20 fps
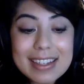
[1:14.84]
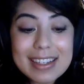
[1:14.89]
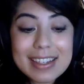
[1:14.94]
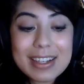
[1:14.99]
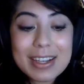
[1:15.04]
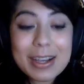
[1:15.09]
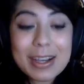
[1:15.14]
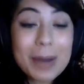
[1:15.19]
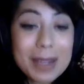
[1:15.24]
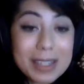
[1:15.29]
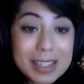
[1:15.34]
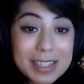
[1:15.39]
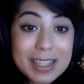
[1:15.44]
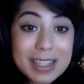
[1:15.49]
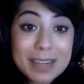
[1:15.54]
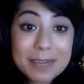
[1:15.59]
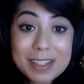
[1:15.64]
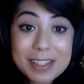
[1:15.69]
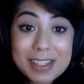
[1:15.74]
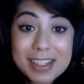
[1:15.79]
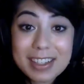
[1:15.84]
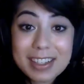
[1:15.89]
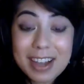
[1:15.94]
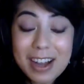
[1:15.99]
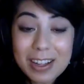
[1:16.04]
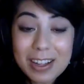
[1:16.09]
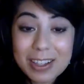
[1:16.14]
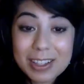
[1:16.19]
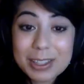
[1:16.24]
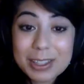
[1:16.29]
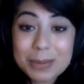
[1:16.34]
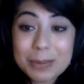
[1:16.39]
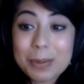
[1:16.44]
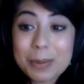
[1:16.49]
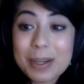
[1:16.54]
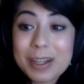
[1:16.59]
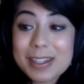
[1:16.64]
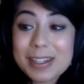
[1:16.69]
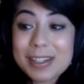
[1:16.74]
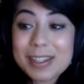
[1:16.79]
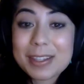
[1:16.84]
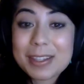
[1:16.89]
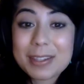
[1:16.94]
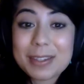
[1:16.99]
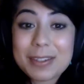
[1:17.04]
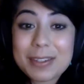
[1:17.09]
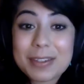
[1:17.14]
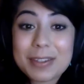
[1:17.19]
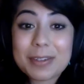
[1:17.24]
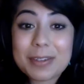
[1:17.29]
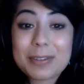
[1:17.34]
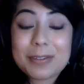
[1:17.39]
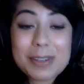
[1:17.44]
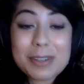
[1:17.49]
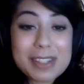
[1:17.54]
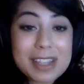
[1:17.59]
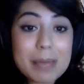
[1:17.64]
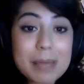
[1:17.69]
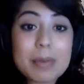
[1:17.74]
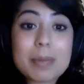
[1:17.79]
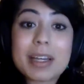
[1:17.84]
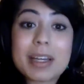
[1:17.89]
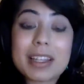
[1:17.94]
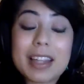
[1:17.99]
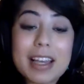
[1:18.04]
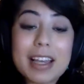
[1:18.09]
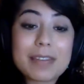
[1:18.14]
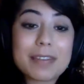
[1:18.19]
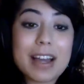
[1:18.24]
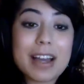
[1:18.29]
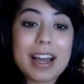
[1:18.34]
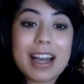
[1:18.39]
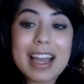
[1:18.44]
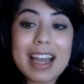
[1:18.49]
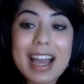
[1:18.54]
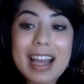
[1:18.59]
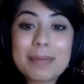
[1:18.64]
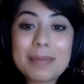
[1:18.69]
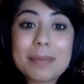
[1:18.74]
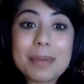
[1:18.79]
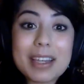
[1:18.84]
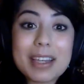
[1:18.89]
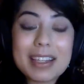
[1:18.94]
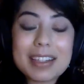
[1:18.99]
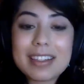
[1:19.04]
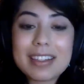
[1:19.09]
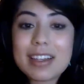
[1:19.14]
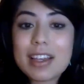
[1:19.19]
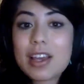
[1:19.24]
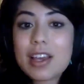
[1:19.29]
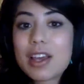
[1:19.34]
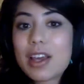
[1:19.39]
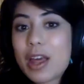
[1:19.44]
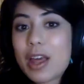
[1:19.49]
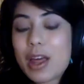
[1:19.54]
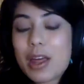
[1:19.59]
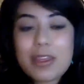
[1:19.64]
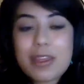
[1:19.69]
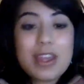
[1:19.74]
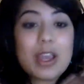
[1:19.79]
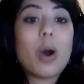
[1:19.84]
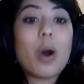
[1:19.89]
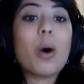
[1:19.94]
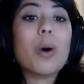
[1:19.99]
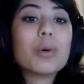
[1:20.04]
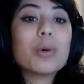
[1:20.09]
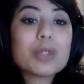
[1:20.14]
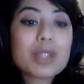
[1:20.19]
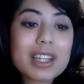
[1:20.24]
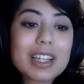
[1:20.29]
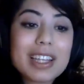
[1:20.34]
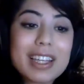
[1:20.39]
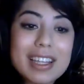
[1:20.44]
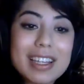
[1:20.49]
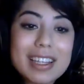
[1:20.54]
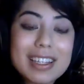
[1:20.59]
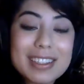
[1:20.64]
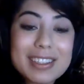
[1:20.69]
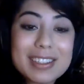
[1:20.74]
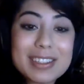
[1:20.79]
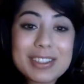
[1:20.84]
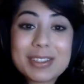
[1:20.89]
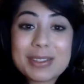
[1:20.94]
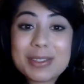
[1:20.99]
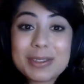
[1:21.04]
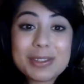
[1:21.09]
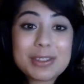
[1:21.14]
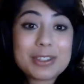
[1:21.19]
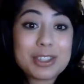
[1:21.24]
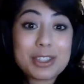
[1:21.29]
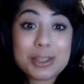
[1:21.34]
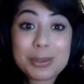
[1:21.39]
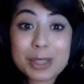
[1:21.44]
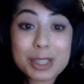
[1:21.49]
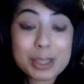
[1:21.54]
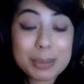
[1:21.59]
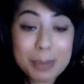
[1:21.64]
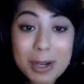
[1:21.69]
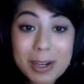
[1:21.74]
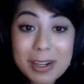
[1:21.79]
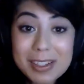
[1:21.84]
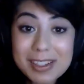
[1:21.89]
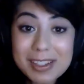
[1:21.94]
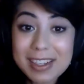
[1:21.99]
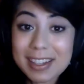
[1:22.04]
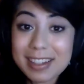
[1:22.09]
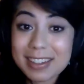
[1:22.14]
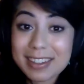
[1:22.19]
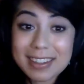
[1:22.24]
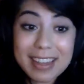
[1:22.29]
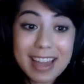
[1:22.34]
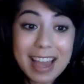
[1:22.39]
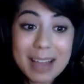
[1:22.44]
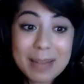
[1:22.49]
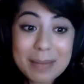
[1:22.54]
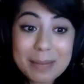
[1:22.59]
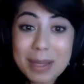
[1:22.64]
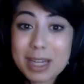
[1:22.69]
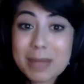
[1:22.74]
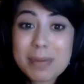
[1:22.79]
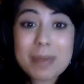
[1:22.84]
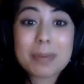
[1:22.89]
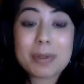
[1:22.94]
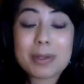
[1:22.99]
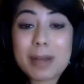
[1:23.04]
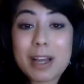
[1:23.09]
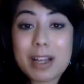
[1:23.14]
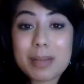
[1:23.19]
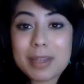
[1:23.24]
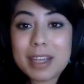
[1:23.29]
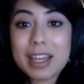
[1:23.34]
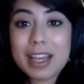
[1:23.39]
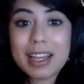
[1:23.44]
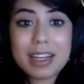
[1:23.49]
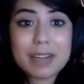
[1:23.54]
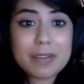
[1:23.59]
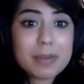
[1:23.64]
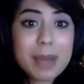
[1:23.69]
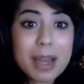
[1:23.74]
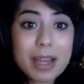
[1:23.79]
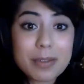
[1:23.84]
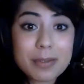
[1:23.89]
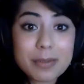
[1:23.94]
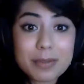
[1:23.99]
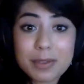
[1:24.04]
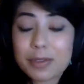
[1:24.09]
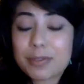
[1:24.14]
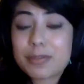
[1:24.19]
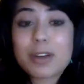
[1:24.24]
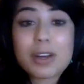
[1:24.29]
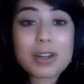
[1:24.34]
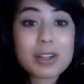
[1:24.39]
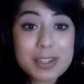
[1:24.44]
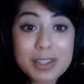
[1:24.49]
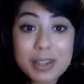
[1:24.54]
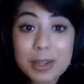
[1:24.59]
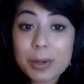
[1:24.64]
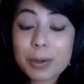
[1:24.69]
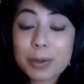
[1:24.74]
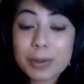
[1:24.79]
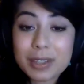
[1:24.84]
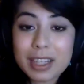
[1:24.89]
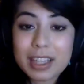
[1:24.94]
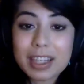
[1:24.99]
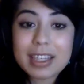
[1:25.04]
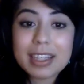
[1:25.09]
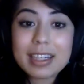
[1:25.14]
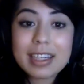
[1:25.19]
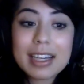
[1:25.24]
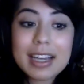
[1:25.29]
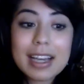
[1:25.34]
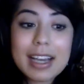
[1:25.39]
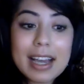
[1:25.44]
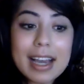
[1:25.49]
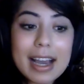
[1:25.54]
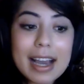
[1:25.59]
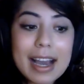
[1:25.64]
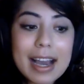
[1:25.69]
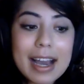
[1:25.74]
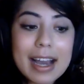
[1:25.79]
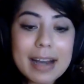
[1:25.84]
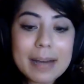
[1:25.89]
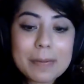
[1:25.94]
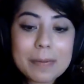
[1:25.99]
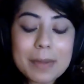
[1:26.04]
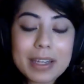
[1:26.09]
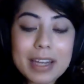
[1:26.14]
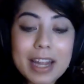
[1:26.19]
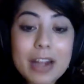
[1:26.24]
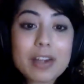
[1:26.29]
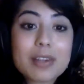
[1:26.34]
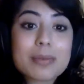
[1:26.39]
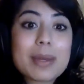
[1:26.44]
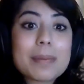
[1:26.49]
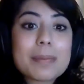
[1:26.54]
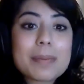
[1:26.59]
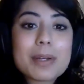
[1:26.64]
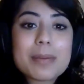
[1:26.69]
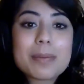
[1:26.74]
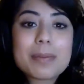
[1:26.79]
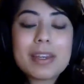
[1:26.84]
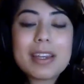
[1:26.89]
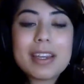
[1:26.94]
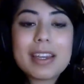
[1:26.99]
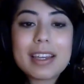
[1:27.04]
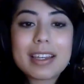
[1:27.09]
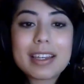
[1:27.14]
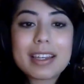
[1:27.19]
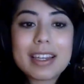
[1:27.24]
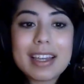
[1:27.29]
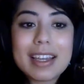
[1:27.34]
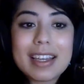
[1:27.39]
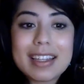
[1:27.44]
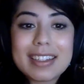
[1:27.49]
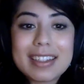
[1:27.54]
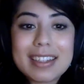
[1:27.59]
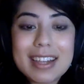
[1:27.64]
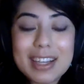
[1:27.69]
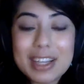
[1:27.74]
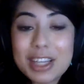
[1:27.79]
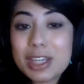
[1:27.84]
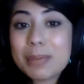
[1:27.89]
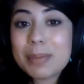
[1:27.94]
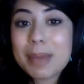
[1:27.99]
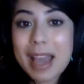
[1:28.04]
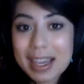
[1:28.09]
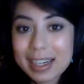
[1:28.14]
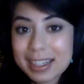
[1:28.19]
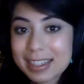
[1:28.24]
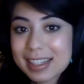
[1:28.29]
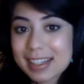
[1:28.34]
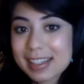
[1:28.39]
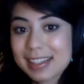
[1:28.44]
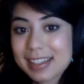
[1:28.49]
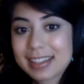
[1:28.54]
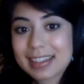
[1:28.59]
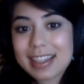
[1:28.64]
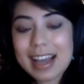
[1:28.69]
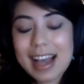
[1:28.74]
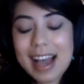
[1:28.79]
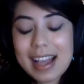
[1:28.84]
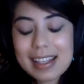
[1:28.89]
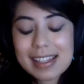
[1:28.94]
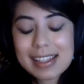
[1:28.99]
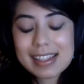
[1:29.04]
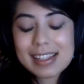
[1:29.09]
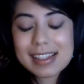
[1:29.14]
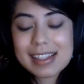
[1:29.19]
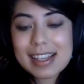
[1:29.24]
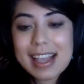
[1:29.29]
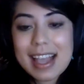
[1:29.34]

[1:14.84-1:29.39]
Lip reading: going to Davidson College was the first time in my life I had been the only Jewish person that many people around me had ever met, the first, the only. And I remember being in a humanities class,